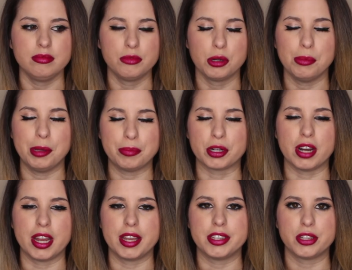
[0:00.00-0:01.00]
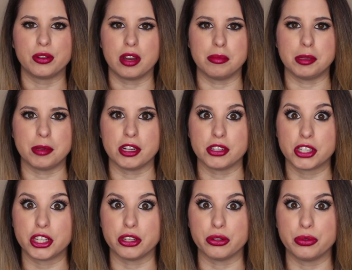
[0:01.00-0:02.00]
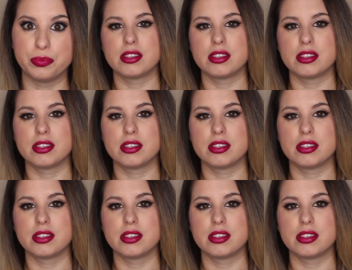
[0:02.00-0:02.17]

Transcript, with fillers: Remember, I ate two gummy bears too.